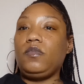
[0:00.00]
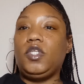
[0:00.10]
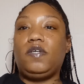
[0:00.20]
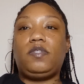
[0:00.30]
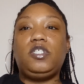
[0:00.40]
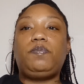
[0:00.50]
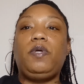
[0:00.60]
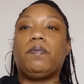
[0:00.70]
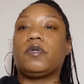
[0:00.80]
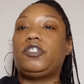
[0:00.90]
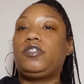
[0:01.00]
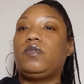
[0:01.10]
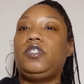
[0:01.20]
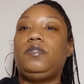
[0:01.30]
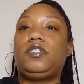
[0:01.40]
if these people are
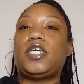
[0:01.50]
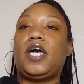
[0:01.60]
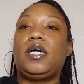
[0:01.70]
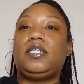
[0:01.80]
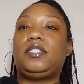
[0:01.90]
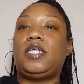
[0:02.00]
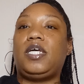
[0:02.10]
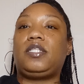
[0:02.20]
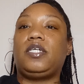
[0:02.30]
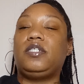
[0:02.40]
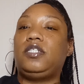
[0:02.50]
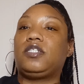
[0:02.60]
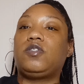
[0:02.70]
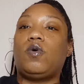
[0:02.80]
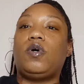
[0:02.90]
showing you signs that they're
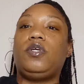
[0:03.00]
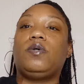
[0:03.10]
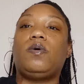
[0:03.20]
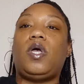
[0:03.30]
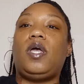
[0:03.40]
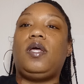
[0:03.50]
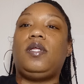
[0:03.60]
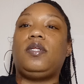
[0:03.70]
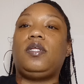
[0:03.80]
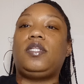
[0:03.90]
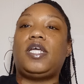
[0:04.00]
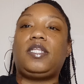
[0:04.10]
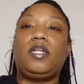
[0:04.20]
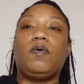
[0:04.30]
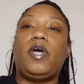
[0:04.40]
disloyal and that
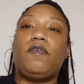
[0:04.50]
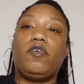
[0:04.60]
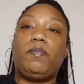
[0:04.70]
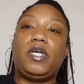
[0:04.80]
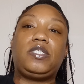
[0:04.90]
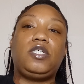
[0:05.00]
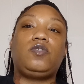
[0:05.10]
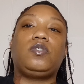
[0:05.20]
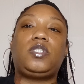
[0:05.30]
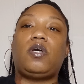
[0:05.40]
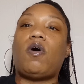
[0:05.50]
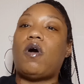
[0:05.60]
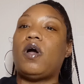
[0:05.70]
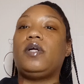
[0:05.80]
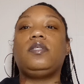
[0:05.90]
they don't have your best interest at
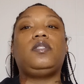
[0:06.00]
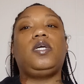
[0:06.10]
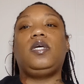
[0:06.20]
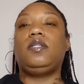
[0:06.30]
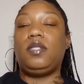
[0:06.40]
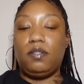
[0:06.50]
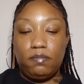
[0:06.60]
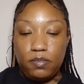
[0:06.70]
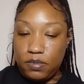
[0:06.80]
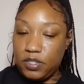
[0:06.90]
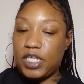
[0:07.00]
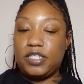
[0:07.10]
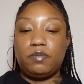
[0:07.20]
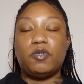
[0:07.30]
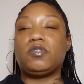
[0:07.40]
heart, then
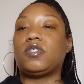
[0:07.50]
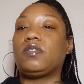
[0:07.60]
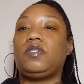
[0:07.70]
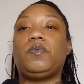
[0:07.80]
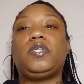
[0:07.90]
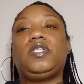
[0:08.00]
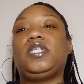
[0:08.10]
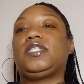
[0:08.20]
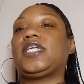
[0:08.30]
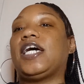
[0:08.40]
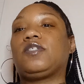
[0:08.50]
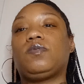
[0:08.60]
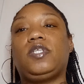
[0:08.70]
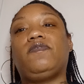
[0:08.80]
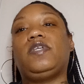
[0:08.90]
that's most certainly what it is. Guys, we're
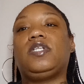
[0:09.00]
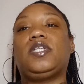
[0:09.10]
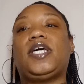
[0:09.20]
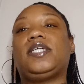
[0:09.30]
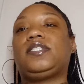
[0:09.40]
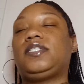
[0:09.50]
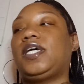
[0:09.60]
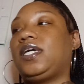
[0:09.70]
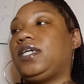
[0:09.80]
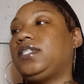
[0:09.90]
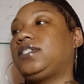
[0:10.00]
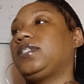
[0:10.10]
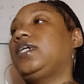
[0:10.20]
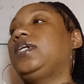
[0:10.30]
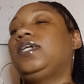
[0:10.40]
living in the last days,
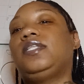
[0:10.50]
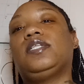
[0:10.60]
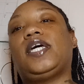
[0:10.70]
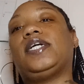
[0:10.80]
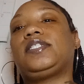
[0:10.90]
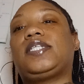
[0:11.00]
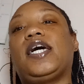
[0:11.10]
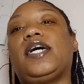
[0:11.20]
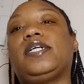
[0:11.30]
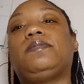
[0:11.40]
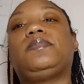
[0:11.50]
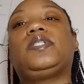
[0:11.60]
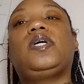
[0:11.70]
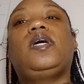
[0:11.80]
the last times,